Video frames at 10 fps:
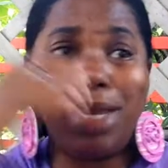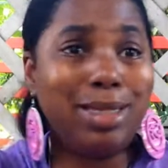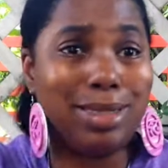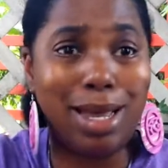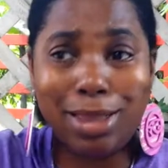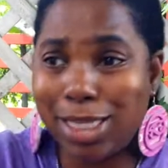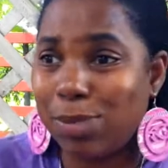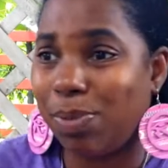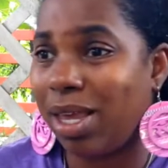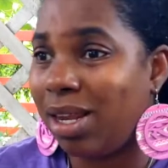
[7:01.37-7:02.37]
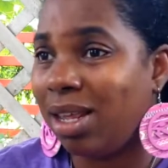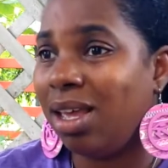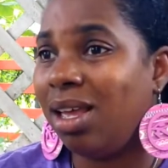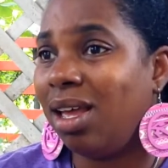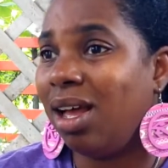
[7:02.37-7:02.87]
he dug this pit,
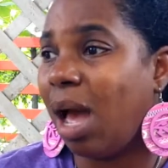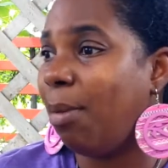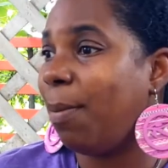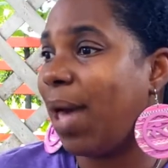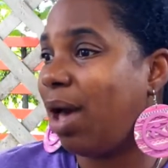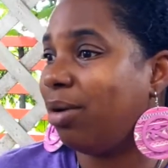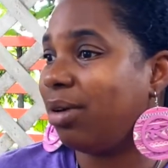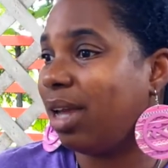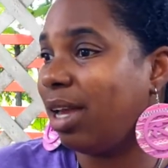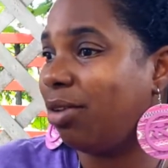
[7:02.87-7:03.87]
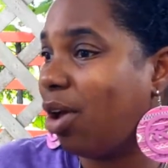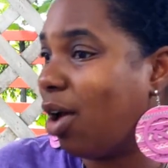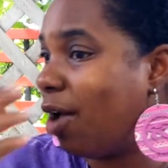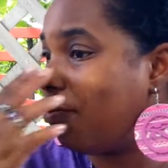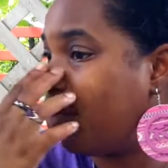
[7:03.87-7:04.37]
I'm about, I don't know
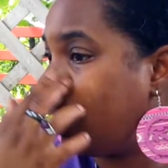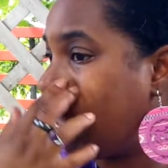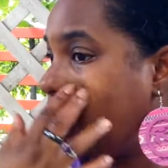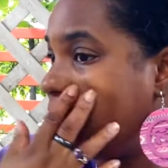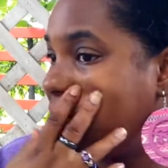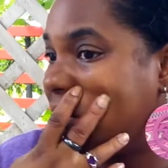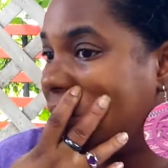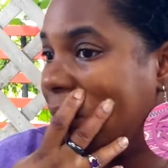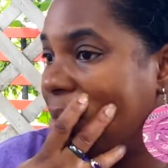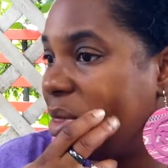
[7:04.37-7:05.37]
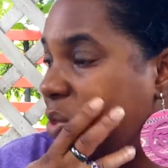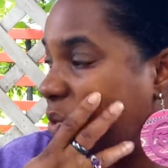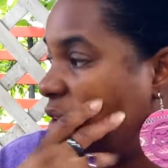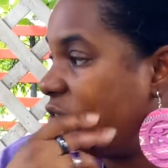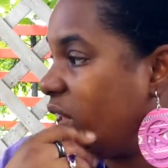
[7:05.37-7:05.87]
how far down he dug, maybe
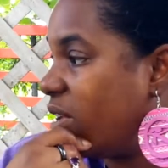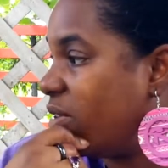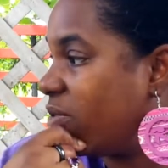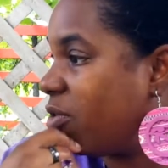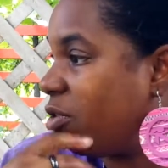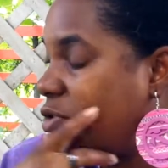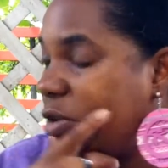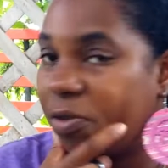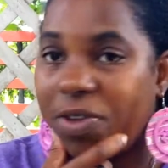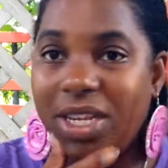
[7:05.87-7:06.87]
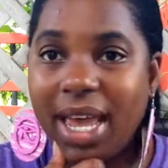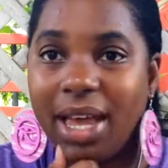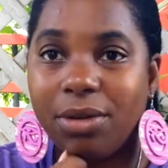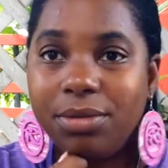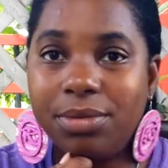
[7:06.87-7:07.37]
three feet or four feet
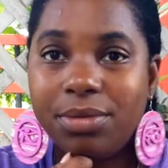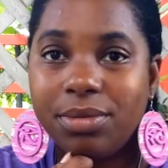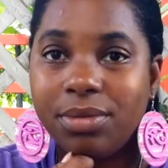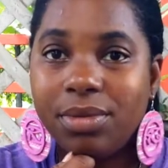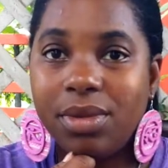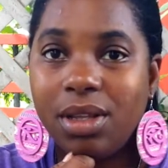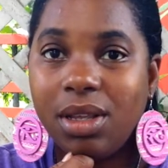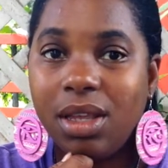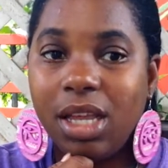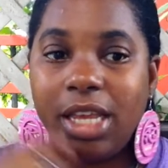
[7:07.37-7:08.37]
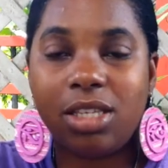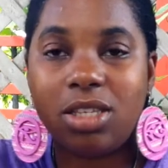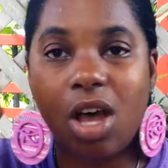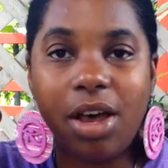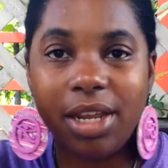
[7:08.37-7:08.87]
down. He
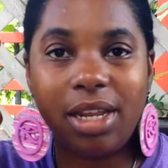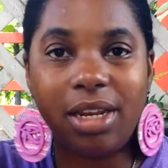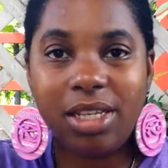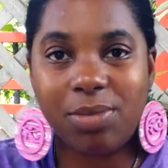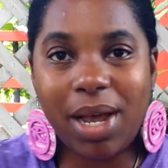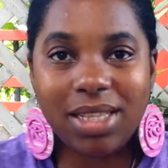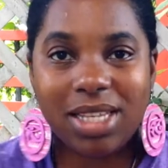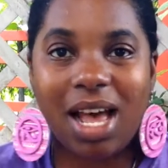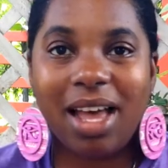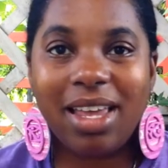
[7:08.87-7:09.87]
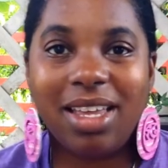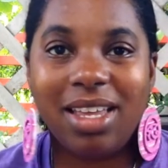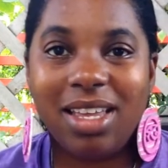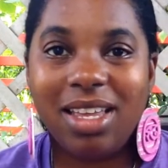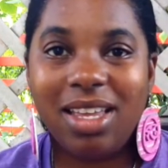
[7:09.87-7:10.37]
saw it in his mind's eye,
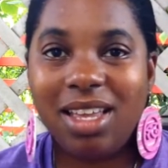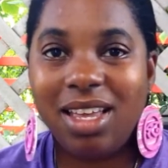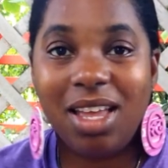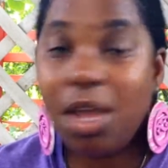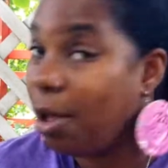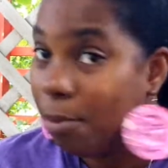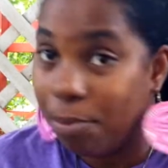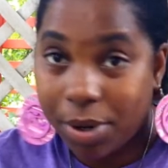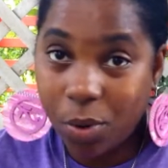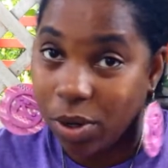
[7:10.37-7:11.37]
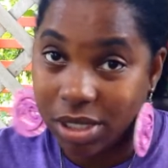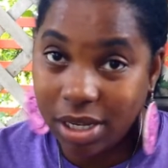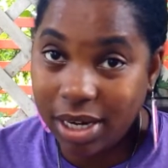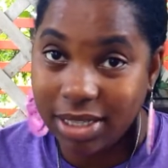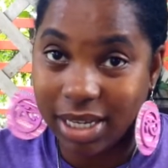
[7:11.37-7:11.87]
but it wasn't
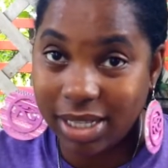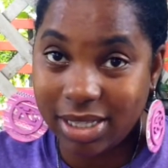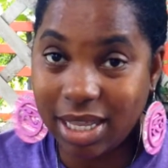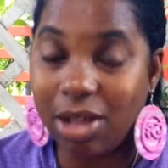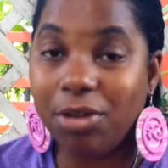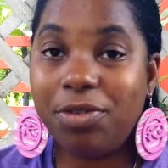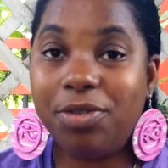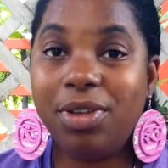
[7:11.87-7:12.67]
going to dig itself.